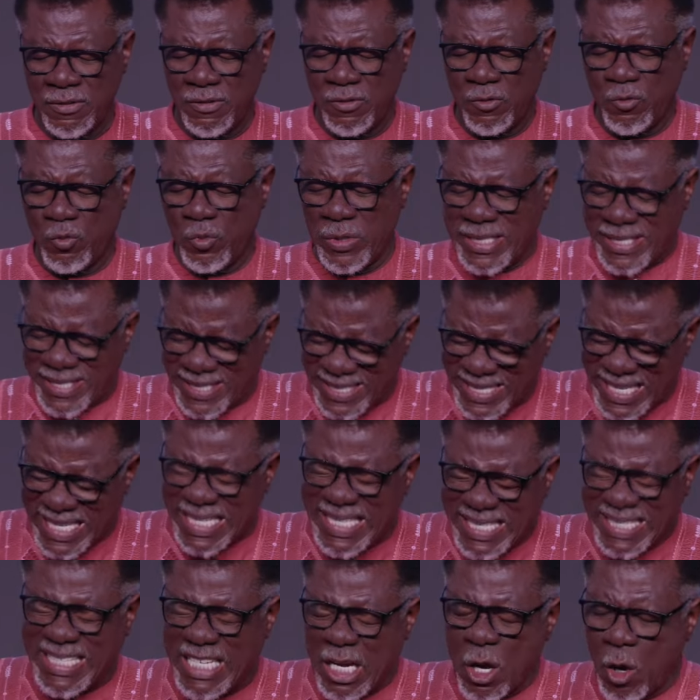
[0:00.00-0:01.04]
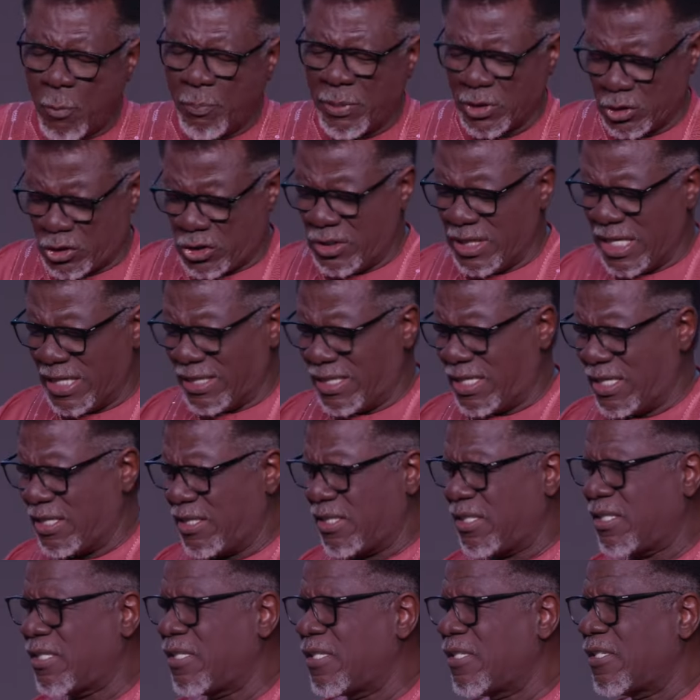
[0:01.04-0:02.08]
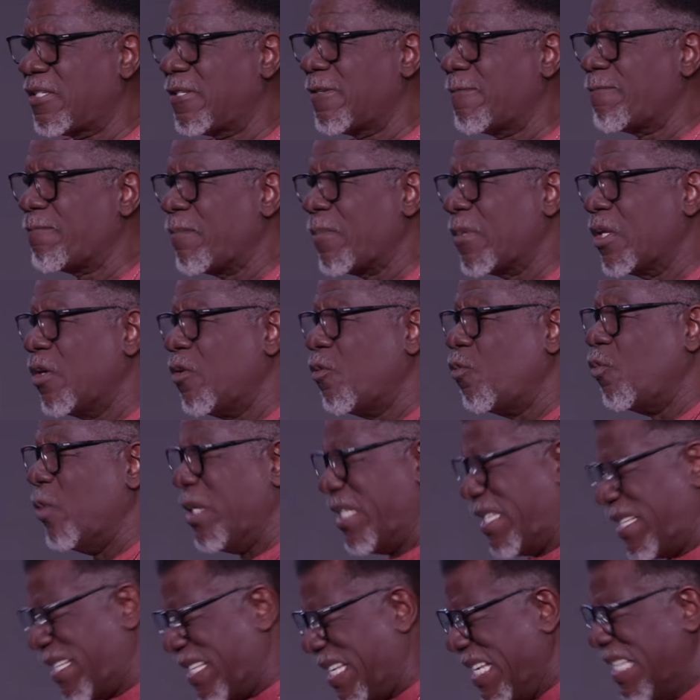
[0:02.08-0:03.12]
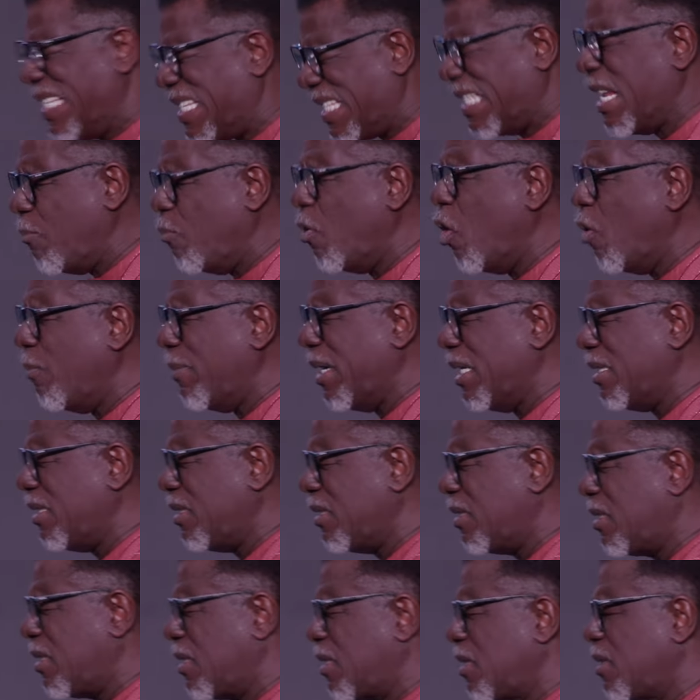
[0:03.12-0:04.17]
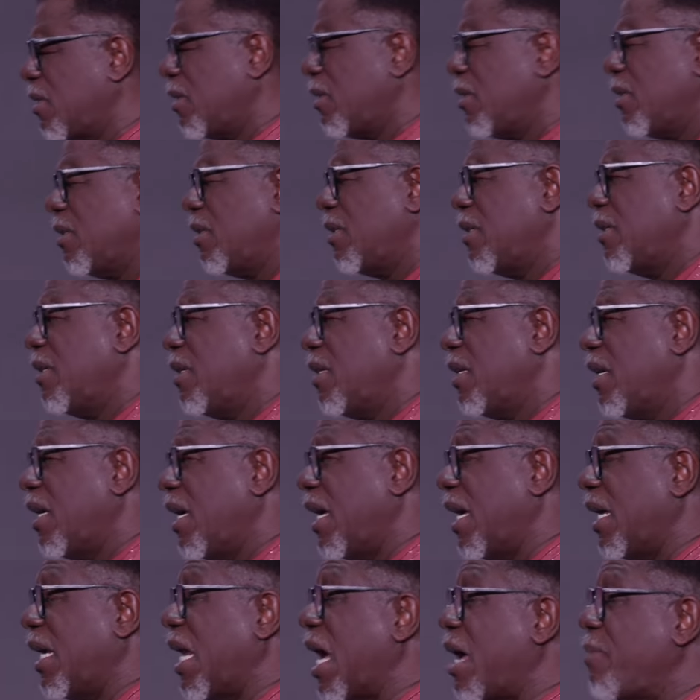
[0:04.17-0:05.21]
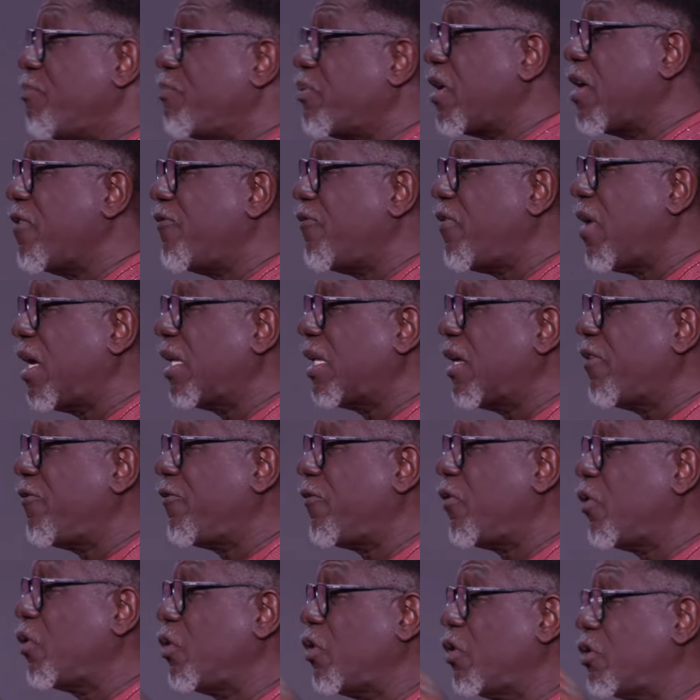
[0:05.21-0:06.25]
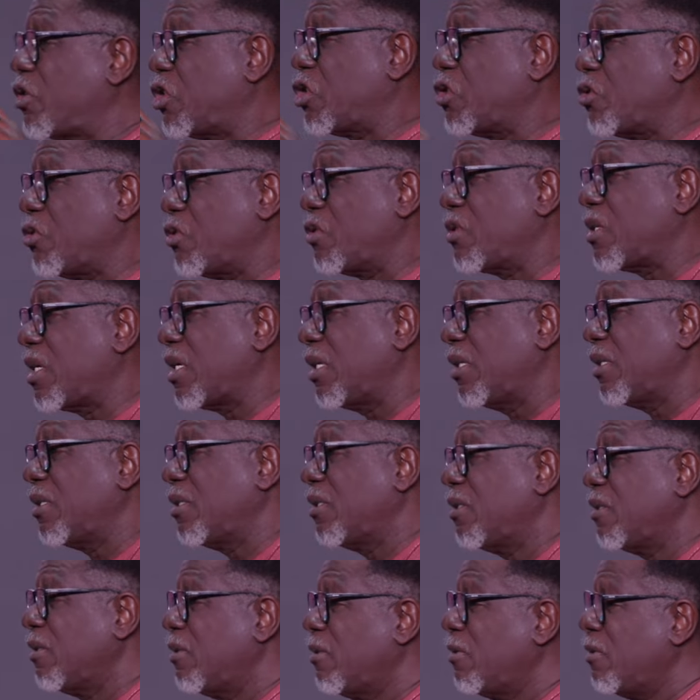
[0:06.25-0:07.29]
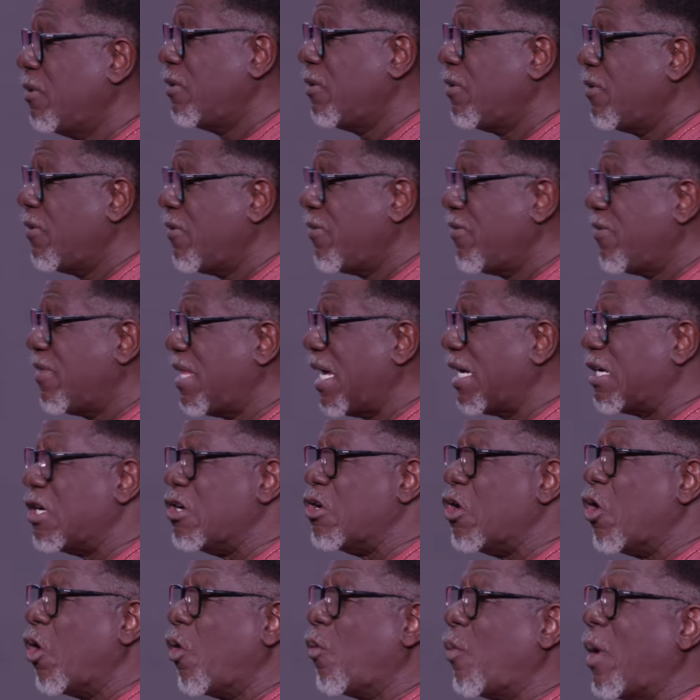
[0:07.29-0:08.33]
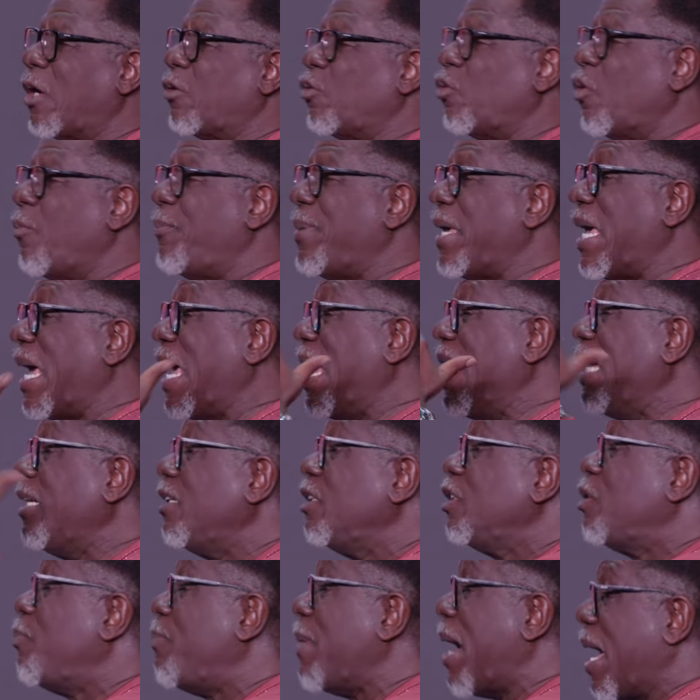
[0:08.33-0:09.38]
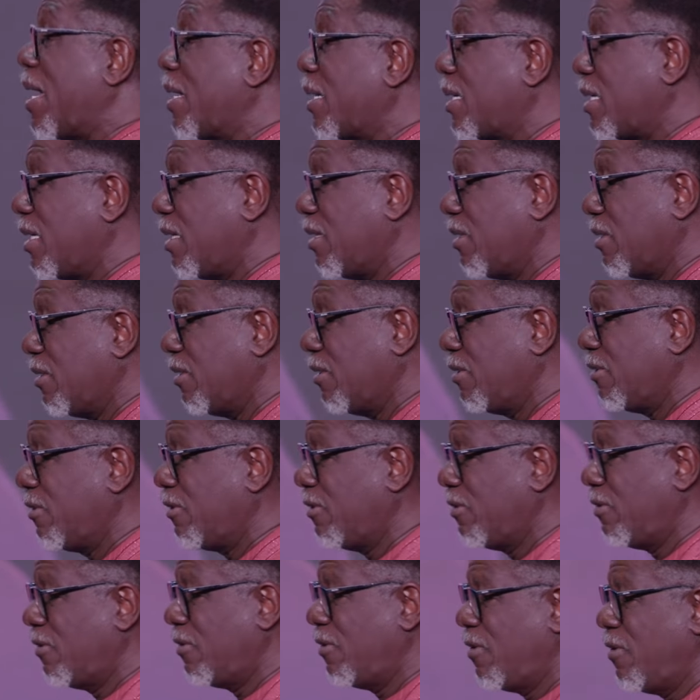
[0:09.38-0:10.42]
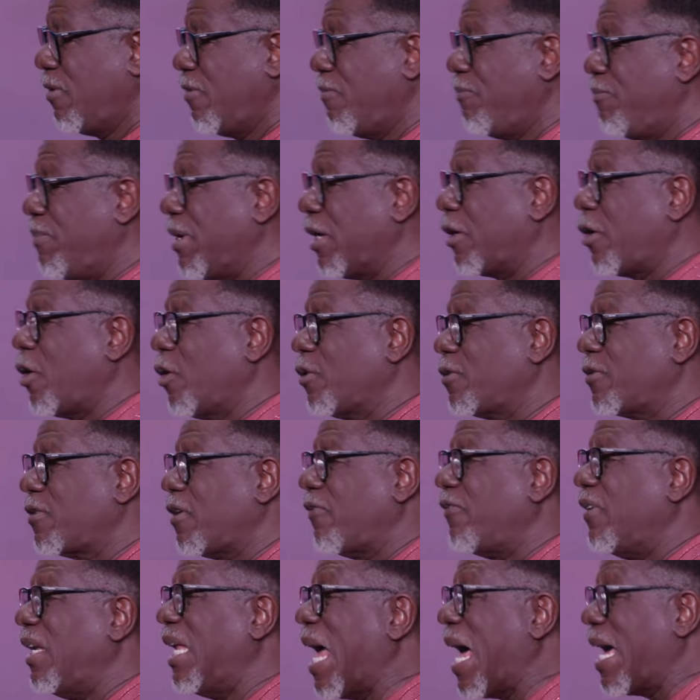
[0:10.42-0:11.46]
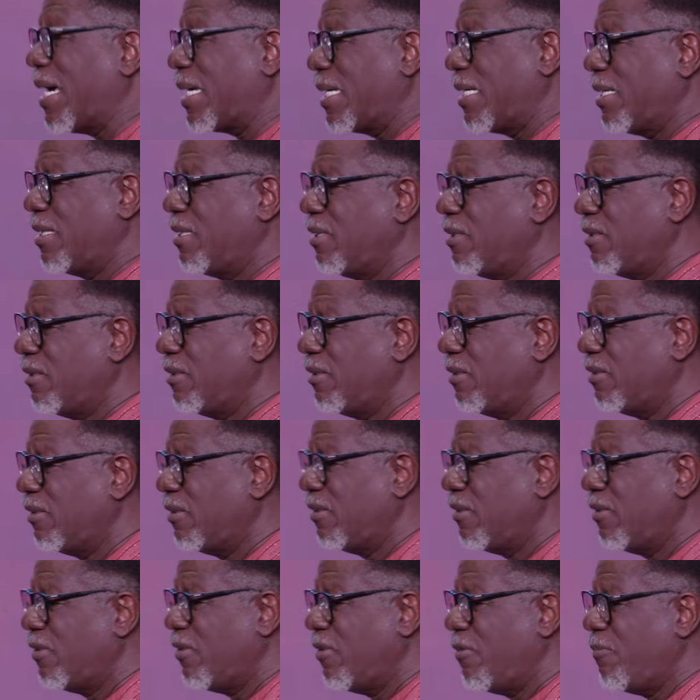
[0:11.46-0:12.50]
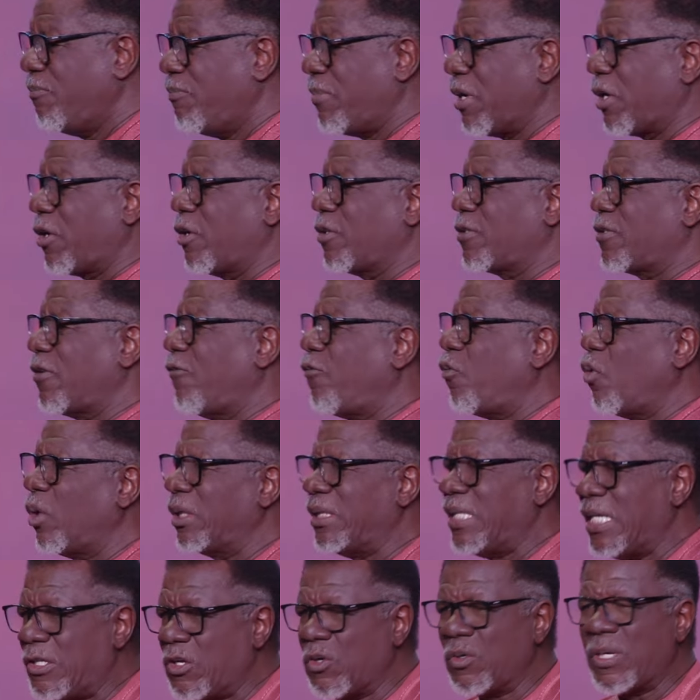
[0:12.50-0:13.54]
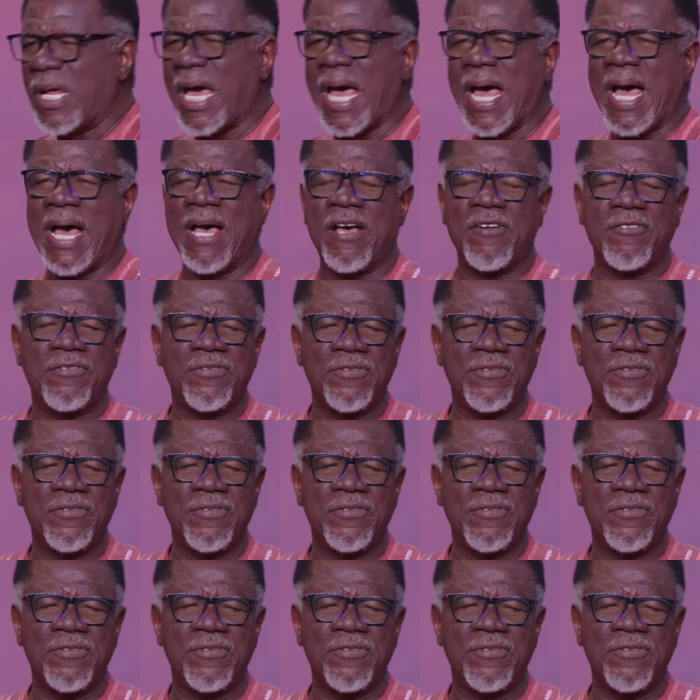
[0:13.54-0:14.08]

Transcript: We seize the opportunities. We seize the moment. And I pray, Father, for your children, that no one will be held back because of lack, because of what they don't have.